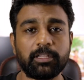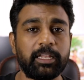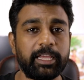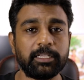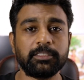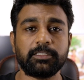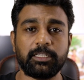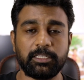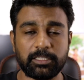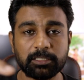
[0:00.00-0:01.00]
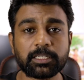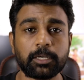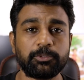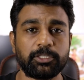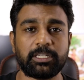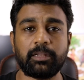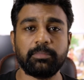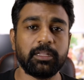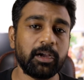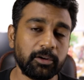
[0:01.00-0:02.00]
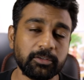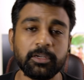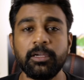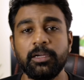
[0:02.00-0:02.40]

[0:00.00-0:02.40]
the links in the description down below.